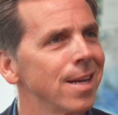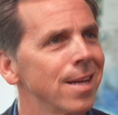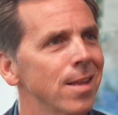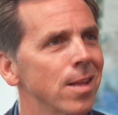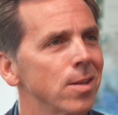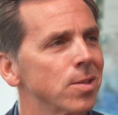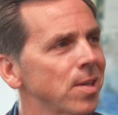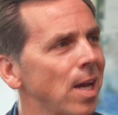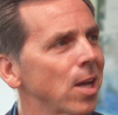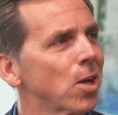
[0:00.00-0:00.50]

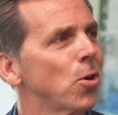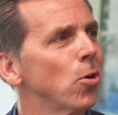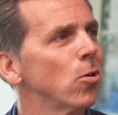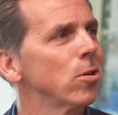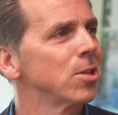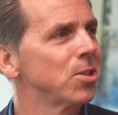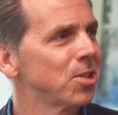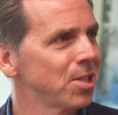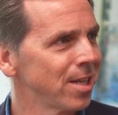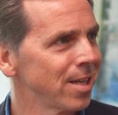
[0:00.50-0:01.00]
the
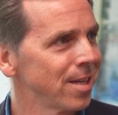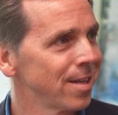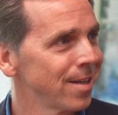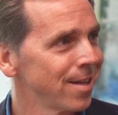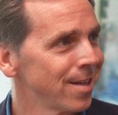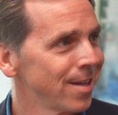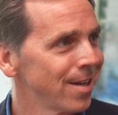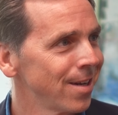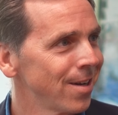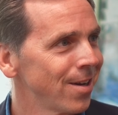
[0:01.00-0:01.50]
psychology
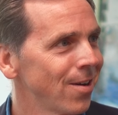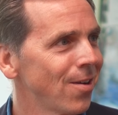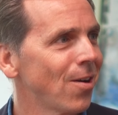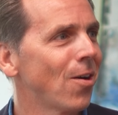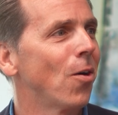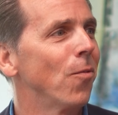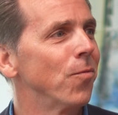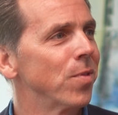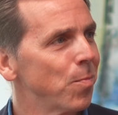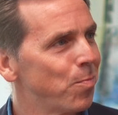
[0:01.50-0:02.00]

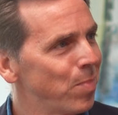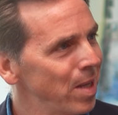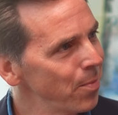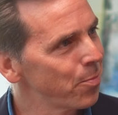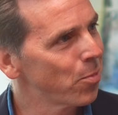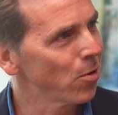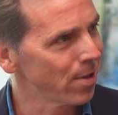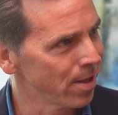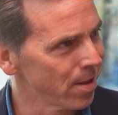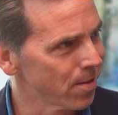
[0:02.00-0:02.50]
of the
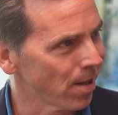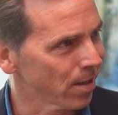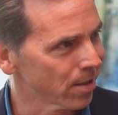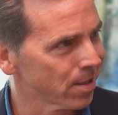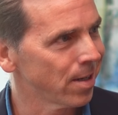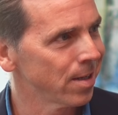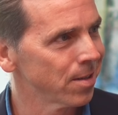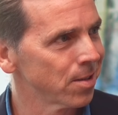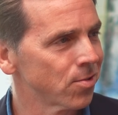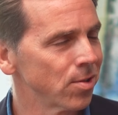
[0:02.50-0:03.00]
people in that
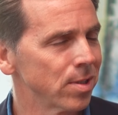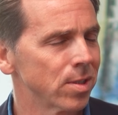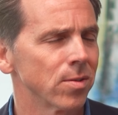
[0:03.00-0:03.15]
country.